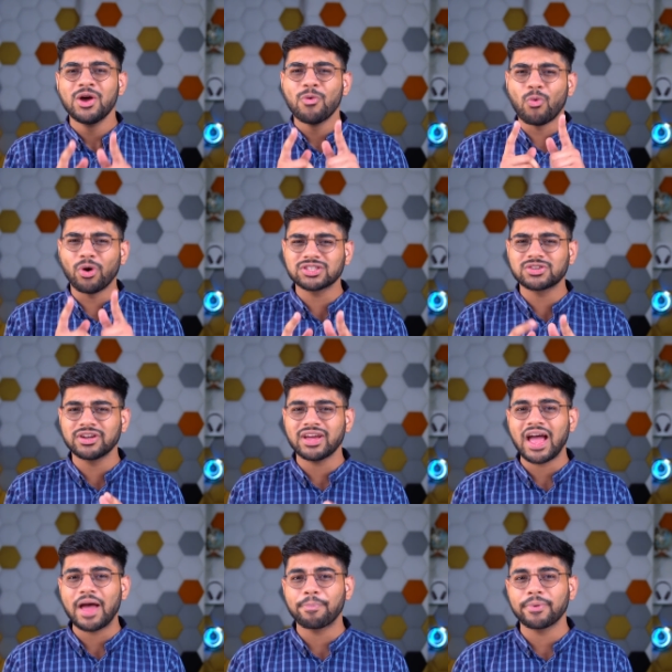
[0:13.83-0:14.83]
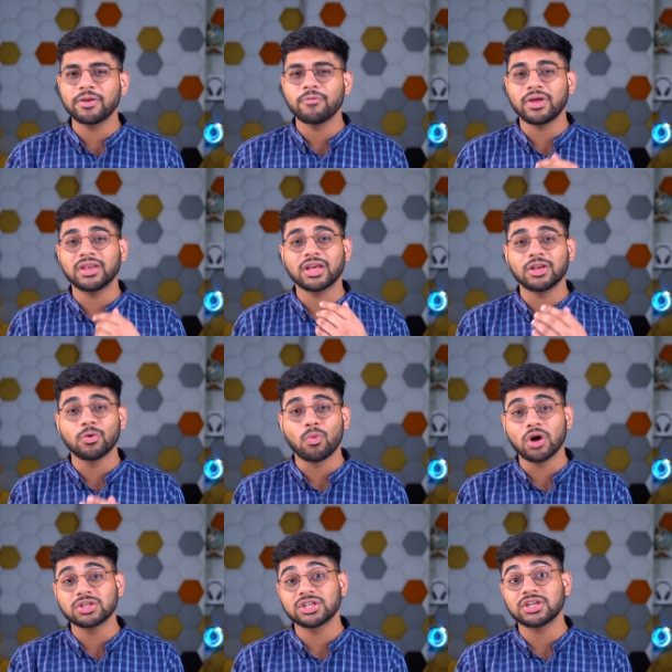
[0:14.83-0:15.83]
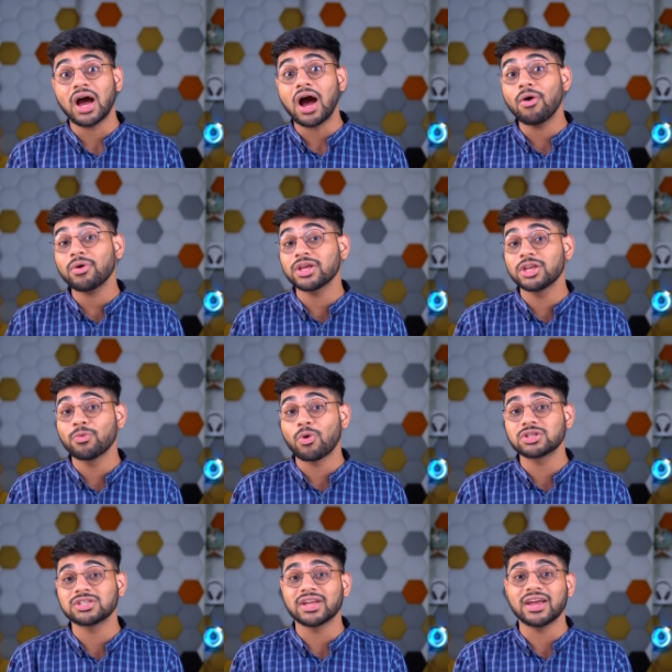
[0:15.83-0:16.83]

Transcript: What's gonna happen? When can you watch it? How can you watch it?